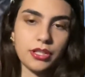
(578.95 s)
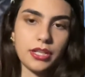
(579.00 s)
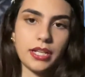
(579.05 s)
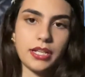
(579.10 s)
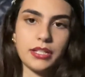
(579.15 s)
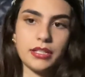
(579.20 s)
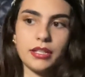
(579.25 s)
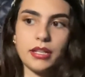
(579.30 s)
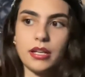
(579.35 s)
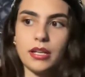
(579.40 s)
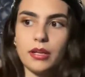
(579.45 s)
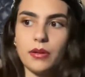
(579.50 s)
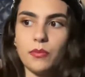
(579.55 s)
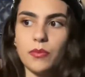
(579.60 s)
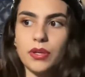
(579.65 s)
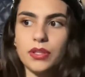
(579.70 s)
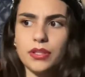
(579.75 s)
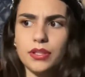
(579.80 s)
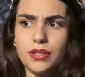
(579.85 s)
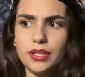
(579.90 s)
and
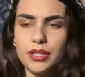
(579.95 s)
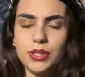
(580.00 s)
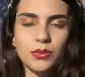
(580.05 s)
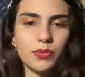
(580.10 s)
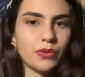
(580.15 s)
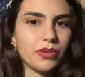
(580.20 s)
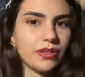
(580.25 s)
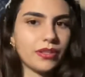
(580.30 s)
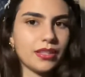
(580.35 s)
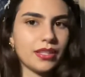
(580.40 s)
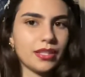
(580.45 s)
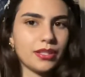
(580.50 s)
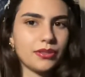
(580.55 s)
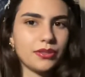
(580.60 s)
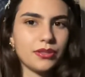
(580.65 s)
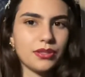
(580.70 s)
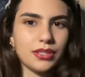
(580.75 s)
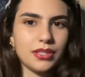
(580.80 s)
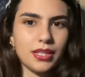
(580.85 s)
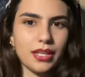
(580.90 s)
whether it's worth it to
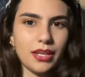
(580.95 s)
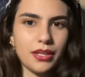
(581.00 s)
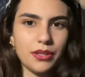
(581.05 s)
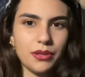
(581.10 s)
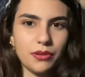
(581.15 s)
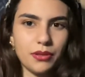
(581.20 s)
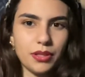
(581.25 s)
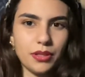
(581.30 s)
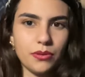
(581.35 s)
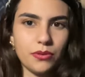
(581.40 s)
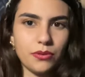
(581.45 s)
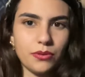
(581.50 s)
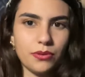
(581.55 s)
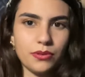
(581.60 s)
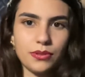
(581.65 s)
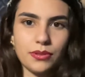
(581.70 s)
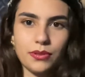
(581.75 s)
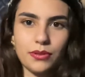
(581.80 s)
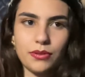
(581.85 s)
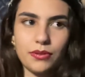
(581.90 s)
stay in uni
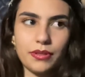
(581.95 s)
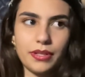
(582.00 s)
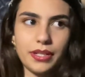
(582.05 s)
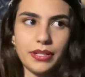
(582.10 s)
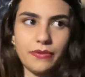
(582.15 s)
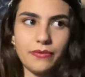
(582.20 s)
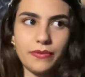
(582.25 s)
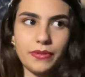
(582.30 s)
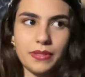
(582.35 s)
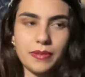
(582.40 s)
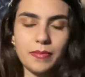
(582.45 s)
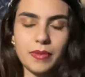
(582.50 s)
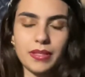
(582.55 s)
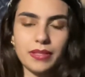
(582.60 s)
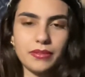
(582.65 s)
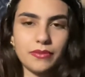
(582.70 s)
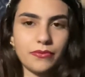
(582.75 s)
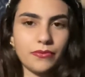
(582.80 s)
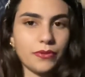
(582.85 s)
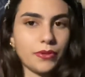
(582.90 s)
halls or if it's
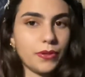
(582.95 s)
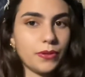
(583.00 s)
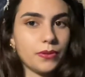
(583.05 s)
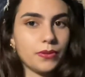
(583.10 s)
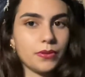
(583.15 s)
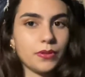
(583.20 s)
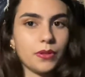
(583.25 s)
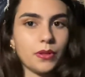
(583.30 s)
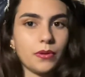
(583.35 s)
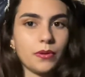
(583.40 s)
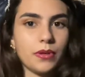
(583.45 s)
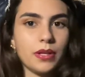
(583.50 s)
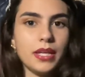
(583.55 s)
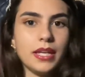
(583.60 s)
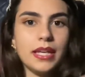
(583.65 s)
better for you to go